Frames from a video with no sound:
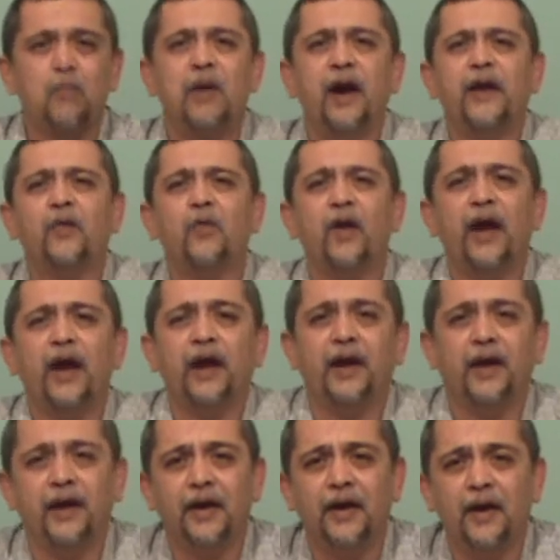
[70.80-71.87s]
By the
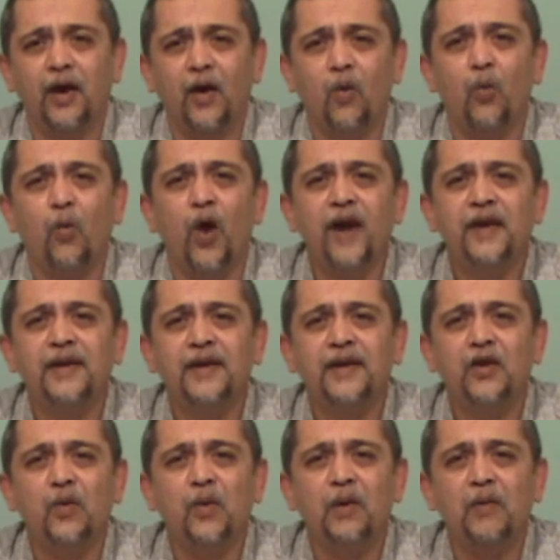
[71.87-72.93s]
way,
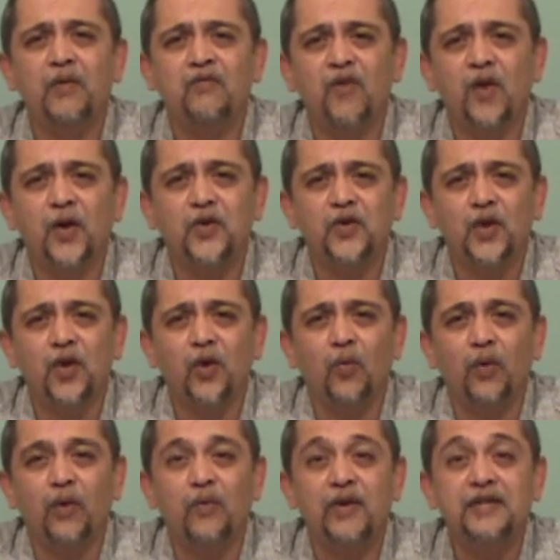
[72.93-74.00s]
what do we refer to
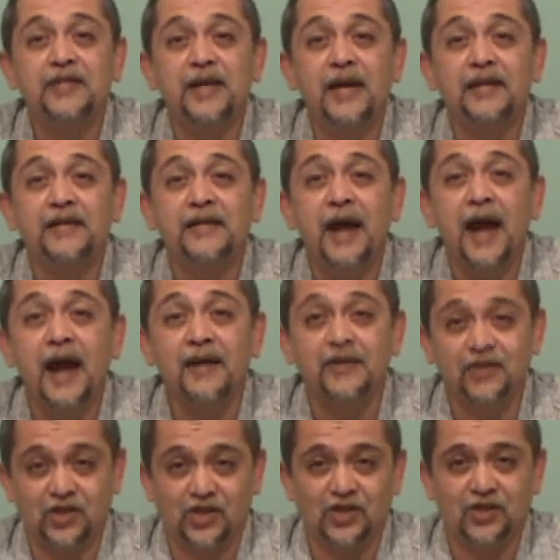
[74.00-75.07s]
when we say
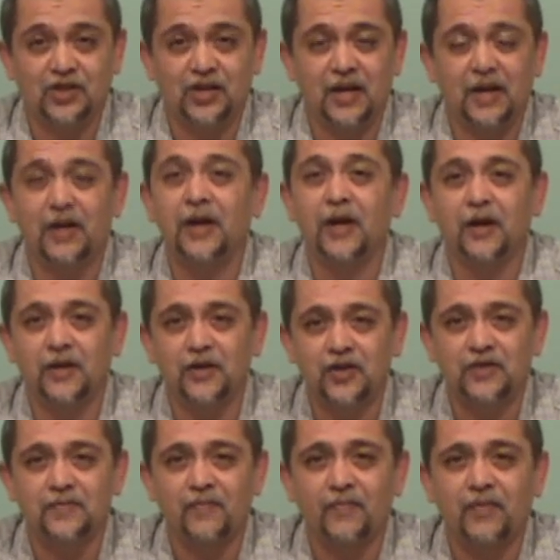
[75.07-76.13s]
tense in
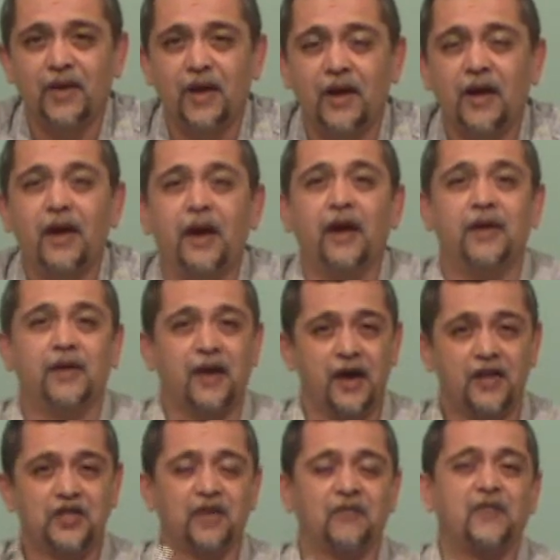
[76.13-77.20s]
English? In
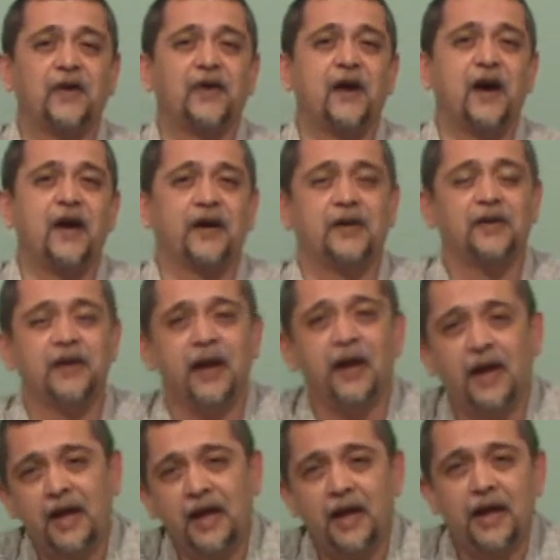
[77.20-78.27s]
case you've
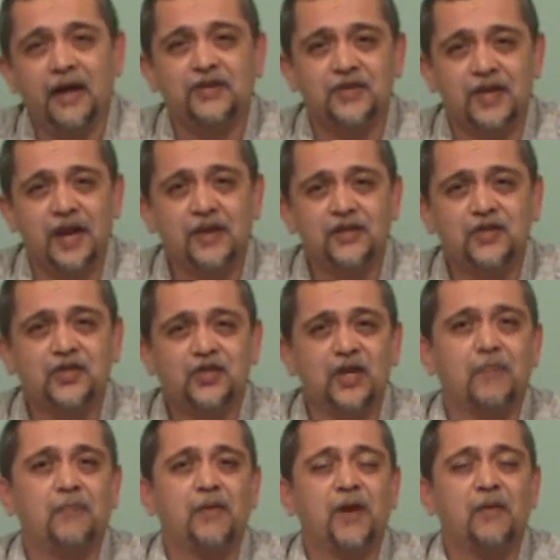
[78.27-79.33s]
forgotten, tense
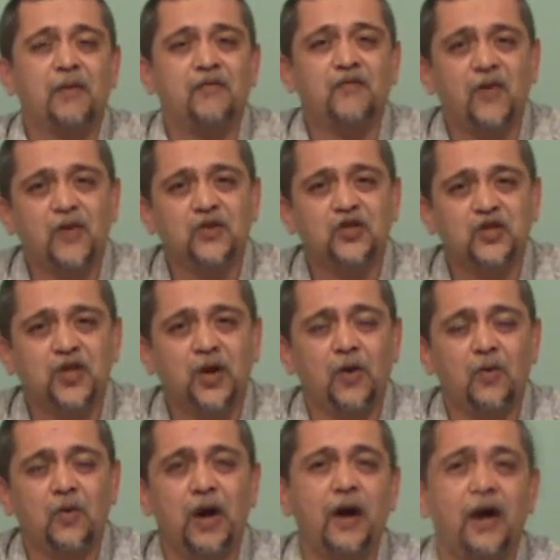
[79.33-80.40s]
simply refers
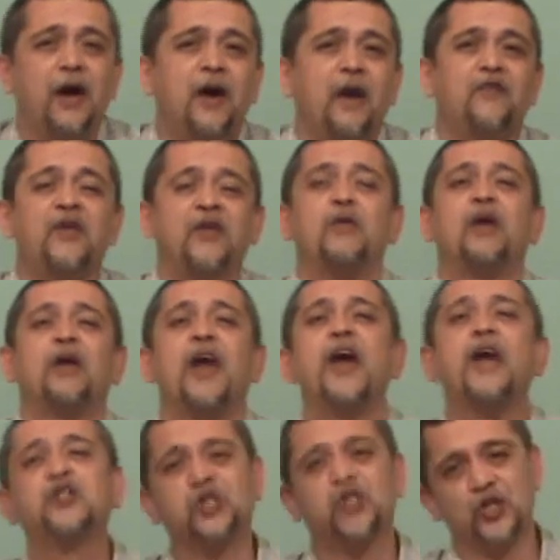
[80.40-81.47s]
to the
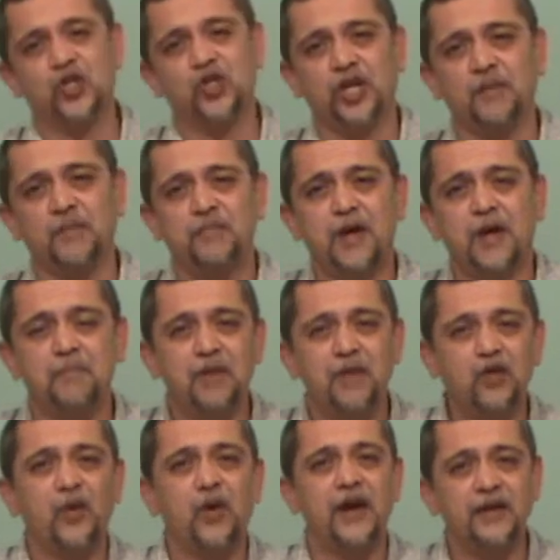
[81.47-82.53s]
relationship
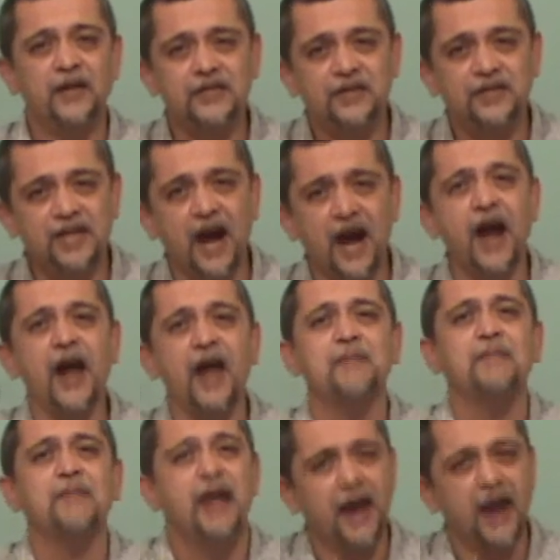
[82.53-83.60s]
between
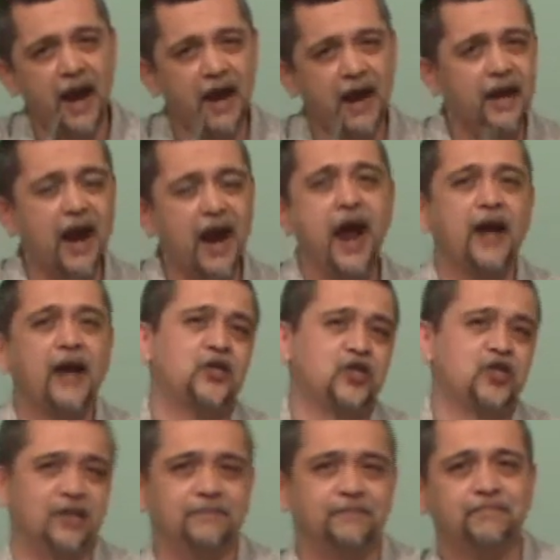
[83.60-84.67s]
time and
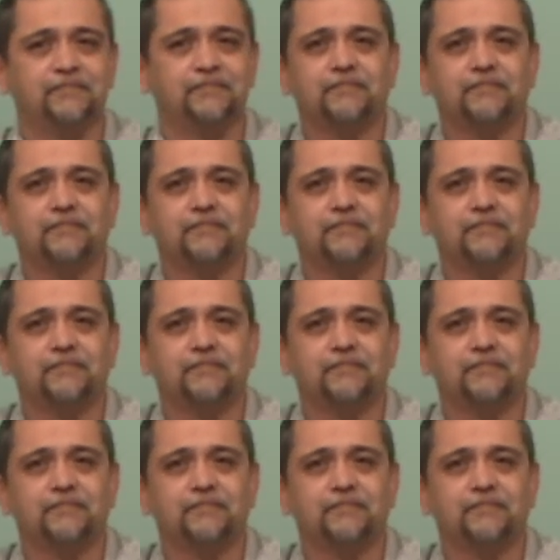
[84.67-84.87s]
action.